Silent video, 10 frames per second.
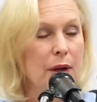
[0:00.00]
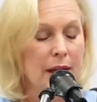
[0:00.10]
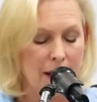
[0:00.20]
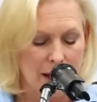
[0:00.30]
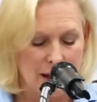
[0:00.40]
we
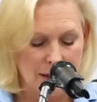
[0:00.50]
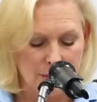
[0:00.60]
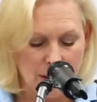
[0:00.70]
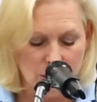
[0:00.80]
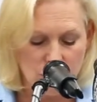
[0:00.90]
can to
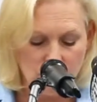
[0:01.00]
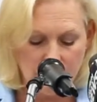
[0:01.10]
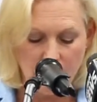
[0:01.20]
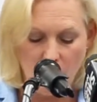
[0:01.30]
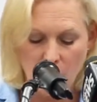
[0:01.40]
make sure
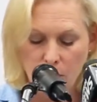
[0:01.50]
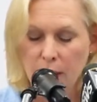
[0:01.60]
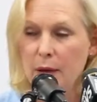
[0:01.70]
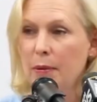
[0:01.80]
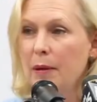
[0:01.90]
that
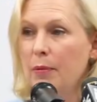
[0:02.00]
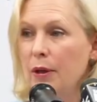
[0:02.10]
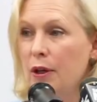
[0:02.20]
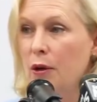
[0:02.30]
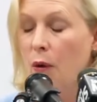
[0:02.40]
hardworking people
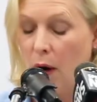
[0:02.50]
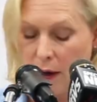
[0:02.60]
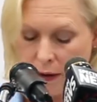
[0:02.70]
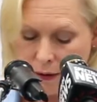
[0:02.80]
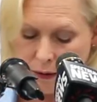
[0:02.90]
in New
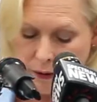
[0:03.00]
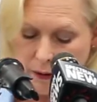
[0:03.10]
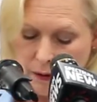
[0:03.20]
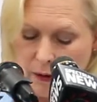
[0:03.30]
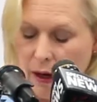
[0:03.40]
York
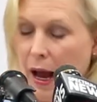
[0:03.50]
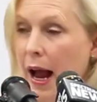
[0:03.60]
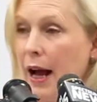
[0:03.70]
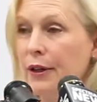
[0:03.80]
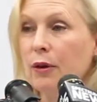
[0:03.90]

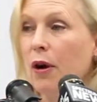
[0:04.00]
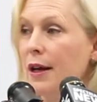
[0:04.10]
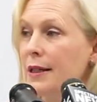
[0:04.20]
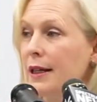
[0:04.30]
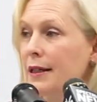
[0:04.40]
and
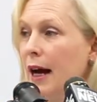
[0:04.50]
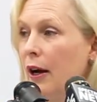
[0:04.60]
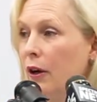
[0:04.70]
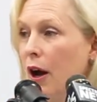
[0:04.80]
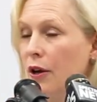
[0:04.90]
across the entire
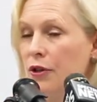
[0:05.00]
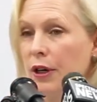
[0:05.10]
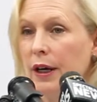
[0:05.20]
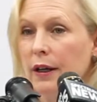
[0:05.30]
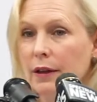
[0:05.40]

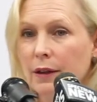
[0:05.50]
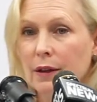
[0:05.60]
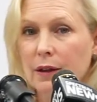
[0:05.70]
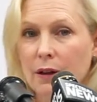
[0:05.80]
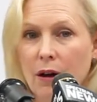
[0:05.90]
country
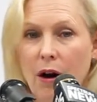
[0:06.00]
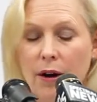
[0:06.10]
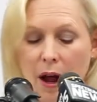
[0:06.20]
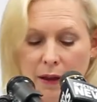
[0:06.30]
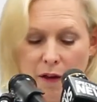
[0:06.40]
are
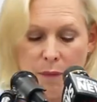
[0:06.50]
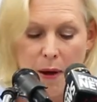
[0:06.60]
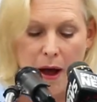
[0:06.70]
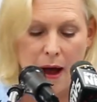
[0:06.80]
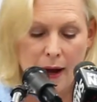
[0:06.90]
not left
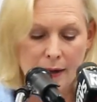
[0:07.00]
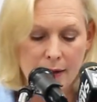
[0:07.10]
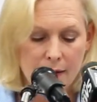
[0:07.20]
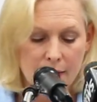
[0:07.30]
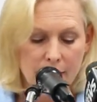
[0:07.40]
behind.
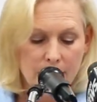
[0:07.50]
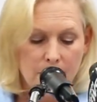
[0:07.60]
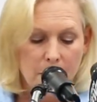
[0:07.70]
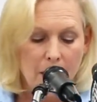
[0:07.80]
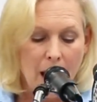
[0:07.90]

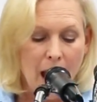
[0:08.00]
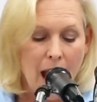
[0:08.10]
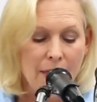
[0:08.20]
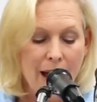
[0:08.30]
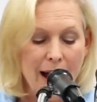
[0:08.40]

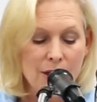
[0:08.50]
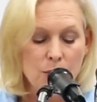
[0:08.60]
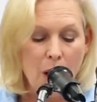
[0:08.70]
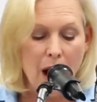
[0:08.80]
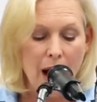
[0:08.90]
And that's
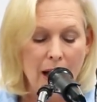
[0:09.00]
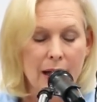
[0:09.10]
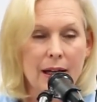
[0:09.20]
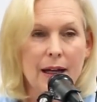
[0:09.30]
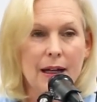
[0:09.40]
why
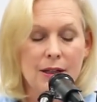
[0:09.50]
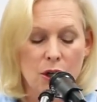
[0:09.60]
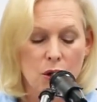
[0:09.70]
it's